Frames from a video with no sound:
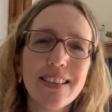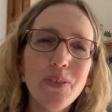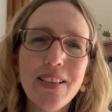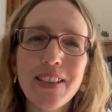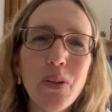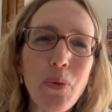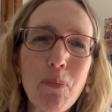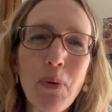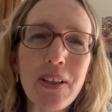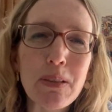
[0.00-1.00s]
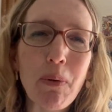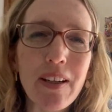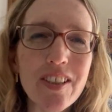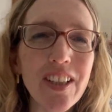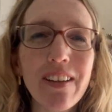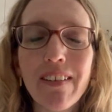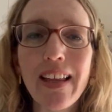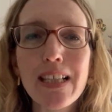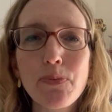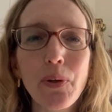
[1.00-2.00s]
It's always good when books surprise you.
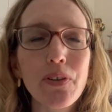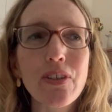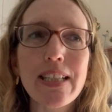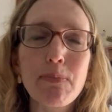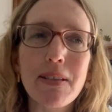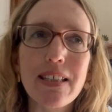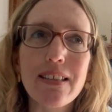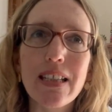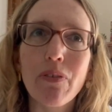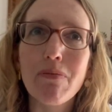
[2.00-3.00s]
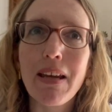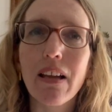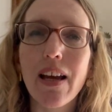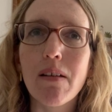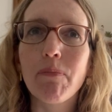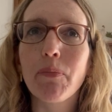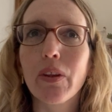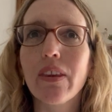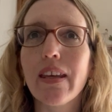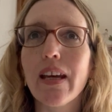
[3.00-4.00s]
That's what Trespasses did for me
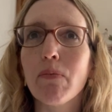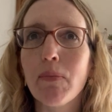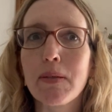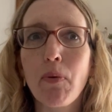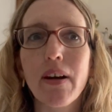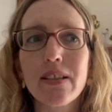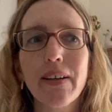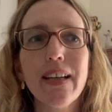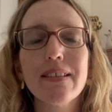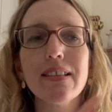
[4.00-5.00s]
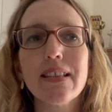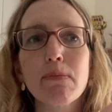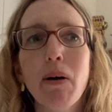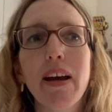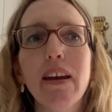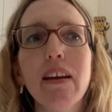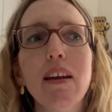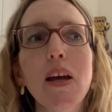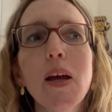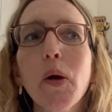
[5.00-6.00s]
with the Women's Prize. So I guess this is my
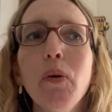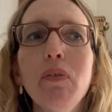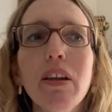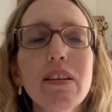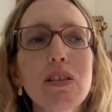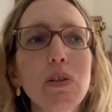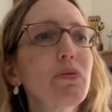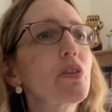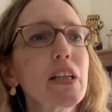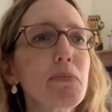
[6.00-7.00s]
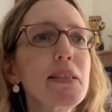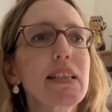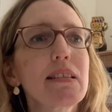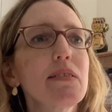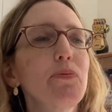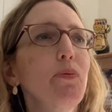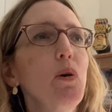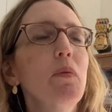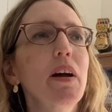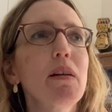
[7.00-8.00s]
equivalent of Trespasses
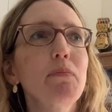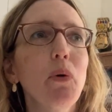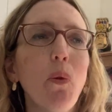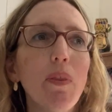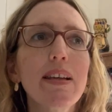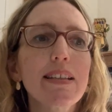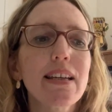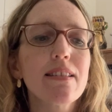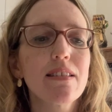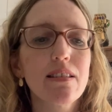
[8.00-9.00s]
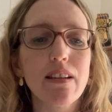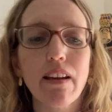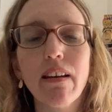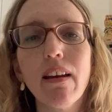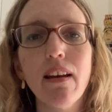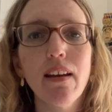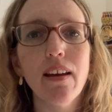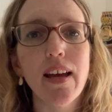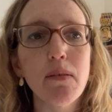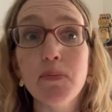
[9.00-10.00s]
for on this list, so
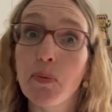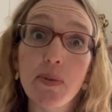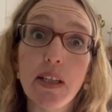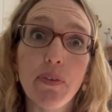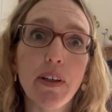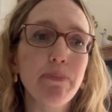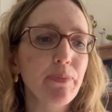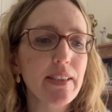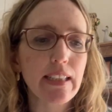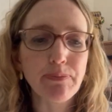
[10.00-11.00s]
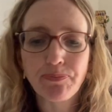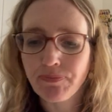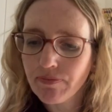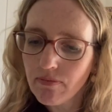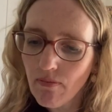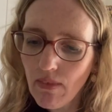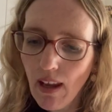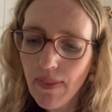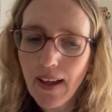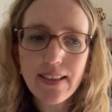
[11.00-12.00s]
yeah,
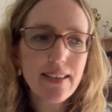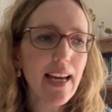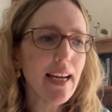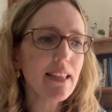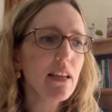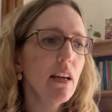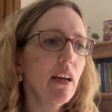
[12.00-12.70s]
that's that.